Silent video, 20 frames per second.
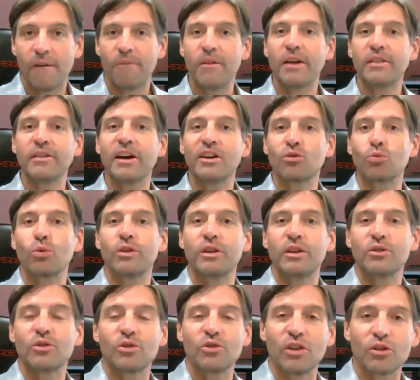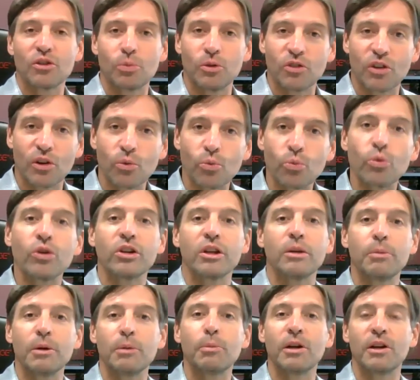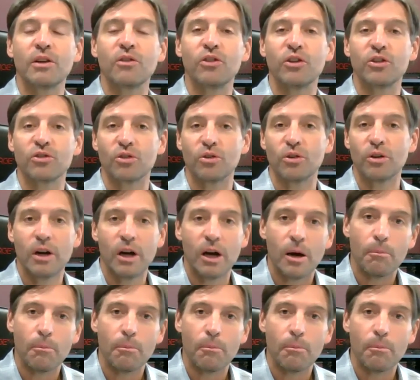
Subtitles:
And that's where these assessments can really be beneficial.